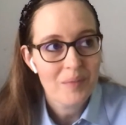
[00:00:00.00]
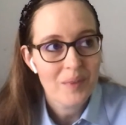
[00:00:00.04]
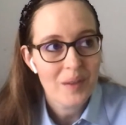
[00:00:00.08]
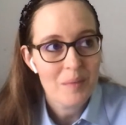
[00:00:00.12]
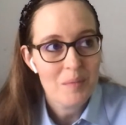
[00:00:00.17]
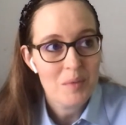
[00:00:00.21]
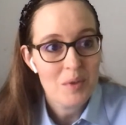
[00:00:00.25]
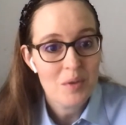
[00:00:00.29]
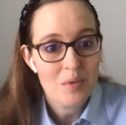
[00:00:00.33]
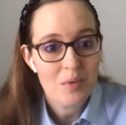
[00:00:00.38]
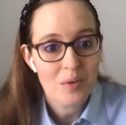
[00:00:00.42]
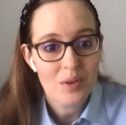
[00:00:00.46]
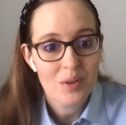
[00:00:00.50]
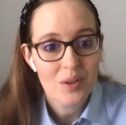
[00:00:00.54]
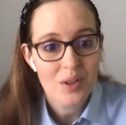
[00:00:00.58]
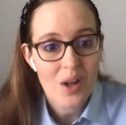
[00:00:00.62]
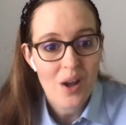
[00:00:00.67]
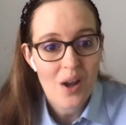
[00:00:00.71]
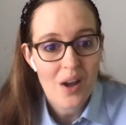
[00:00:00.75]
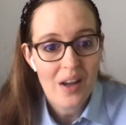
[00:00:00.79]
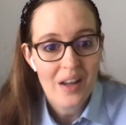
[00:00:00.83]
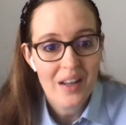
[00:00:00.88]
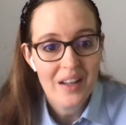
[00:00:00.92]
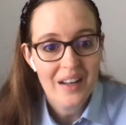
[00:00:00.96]
beautiful
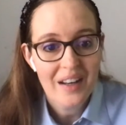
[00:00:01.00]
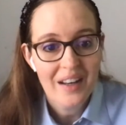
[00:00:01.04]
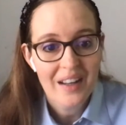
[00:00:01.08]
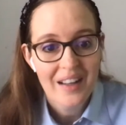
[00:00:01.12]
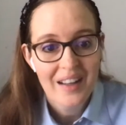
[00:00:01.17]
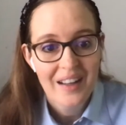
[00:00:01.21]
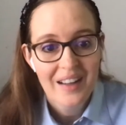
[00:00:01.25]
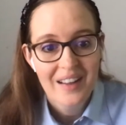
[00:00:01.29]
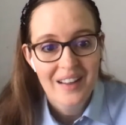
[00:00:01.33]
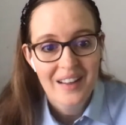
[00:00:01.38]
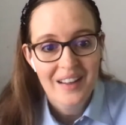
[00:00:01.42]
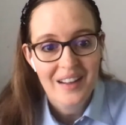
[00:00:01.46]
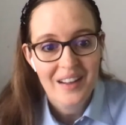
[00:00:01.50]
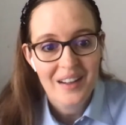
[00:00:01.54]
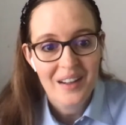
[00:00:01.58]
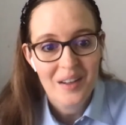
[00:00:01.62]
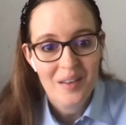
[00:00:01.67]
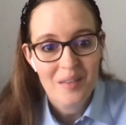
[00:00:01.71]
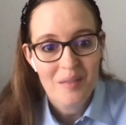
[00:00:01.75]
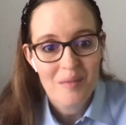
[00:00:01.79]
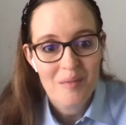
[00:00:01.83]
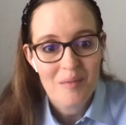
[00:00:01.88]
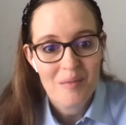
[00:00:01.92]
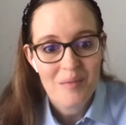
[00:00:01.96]
lawn.
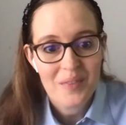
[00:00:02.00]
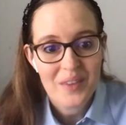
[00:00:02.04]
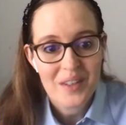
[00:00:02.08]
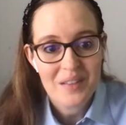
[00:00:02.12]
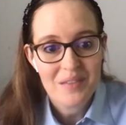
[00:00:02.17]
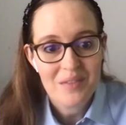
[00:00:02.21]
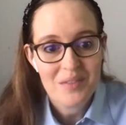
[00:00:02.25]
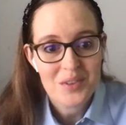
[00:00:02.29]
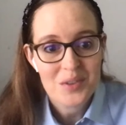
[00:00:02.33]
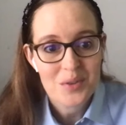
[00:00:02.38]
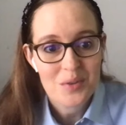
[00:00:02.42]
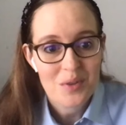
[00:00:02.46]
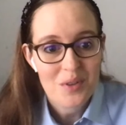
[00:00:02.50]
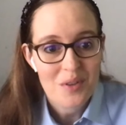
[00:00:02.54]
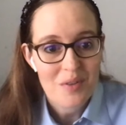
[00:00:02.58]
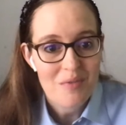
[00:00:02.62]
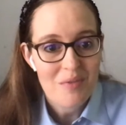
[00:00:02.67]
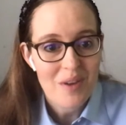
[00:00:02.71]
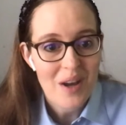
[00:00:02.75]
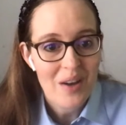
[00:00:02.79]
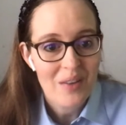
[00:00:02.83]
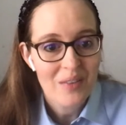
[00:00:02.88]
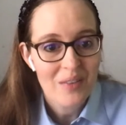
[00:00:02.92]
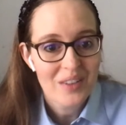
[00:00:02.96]
They've restored the
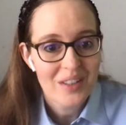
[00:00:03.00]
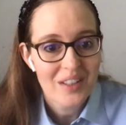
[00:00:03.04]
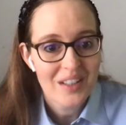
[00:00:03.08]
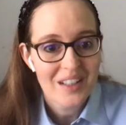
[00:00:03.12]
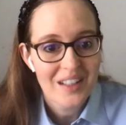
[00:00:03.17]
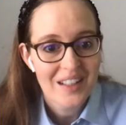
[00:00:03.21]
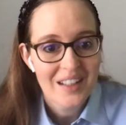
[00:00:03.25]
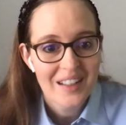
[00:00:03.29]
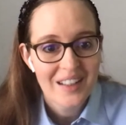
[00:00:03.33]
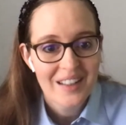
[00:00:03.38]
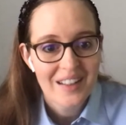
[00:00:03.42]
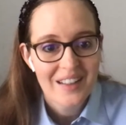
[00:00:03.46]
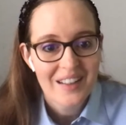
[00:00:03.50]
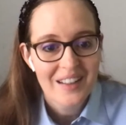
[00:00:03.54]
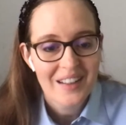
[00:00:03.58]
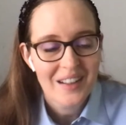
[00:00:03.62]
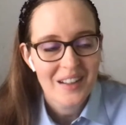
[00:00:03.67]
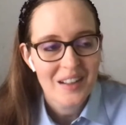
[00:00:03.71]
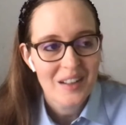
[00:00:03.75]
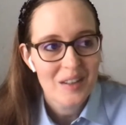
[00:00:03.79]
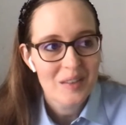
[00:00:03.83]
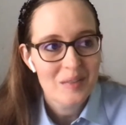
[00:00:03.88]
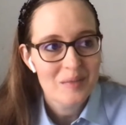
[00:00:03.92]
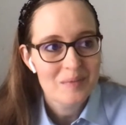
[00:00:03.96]
fountain.
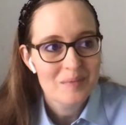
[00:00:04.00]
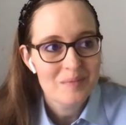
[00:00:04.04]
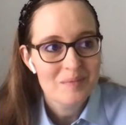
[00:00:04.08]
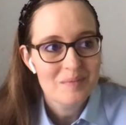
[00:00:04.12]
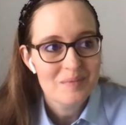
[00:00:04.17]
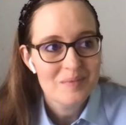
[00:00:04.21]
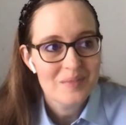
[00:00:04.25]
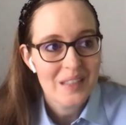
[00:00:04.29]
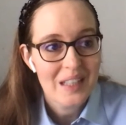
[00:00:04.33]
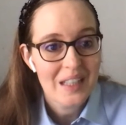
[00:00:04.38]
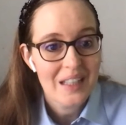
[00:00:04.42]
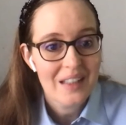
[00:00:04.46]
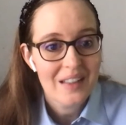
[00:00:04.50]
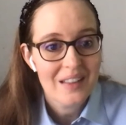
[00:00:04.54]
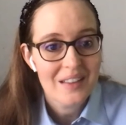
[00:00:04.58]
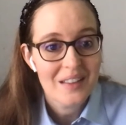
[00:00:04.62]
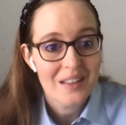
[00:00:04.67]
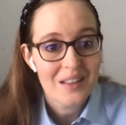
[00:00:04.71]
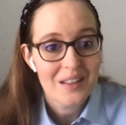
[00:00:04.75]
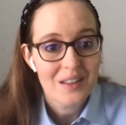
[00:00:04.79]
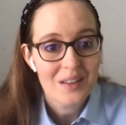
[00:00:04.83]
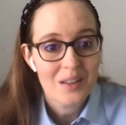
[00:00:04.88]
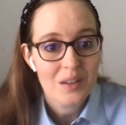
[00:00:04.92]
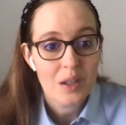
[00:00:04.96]

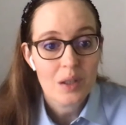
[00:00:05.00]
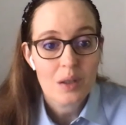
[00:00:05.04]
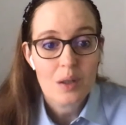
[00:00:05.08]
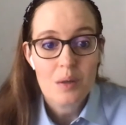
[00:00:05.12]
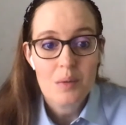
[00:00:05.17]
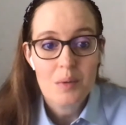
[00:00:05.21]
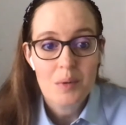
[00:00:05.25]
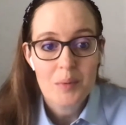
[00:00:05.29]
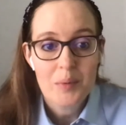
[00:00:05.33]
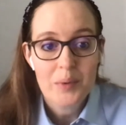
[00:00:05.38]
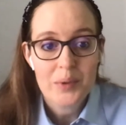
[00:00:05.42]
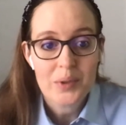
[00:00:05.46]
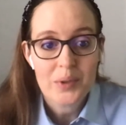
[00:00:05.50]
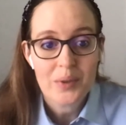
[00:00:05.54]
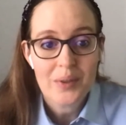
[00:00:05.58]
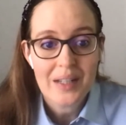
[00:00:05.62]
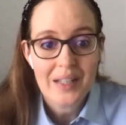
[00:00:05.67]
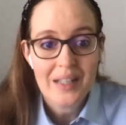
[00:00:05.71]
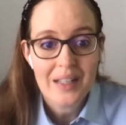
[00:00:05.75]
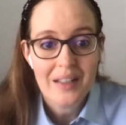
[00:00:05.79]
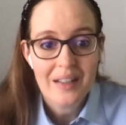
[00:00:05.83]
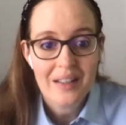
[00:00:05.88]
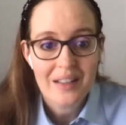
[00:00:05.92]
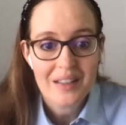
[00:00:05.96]
The
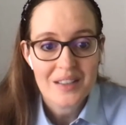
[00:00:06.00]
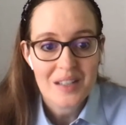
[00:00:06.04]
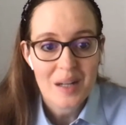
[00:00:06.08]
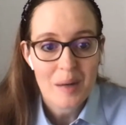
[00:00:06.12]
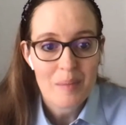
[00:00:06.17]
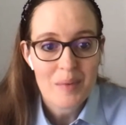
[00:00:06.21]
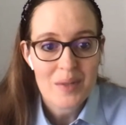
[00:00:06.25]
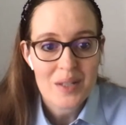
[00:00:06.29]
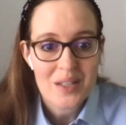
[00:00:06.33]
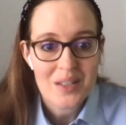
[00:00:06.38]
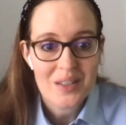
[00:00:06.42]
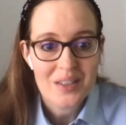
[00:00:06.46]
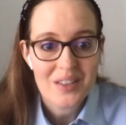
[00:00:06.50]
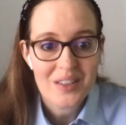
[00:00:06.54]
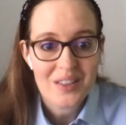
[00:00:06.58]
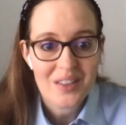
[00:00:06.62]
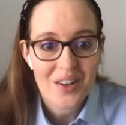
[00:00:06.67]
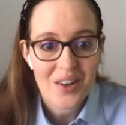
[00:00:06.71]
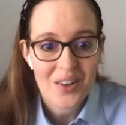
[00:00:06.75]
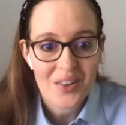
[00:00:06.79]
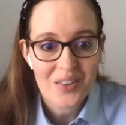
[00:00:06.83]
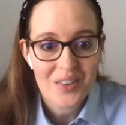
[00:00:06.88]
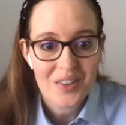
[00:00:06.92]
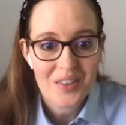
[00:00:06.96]
Kumamoto the Japanese
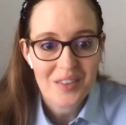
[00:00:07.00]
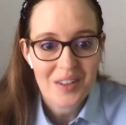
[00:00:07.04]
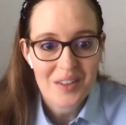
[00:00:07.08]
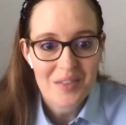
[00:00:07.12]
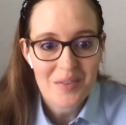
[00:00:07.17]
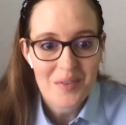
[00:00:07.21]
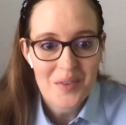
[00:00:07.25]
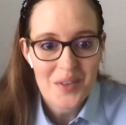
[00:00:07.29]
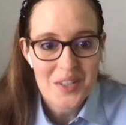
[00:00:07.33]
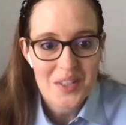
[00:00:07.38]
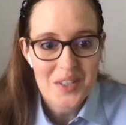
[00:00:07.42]
garden, right from the